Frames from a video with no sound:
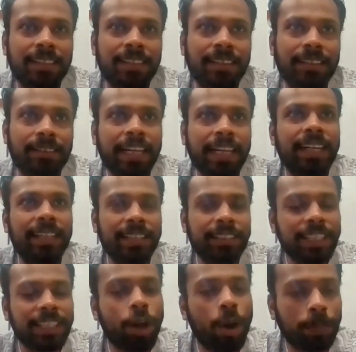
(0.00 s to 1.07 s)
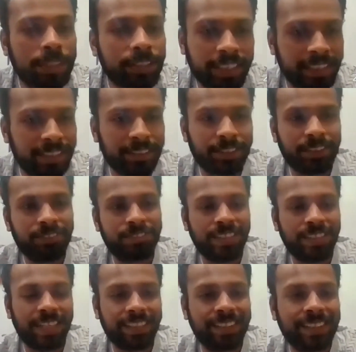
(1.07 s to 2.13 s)
an interesting observation, not a
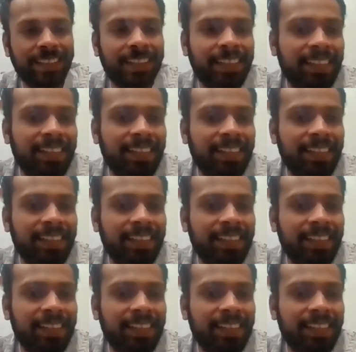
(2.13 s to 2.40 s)
fact.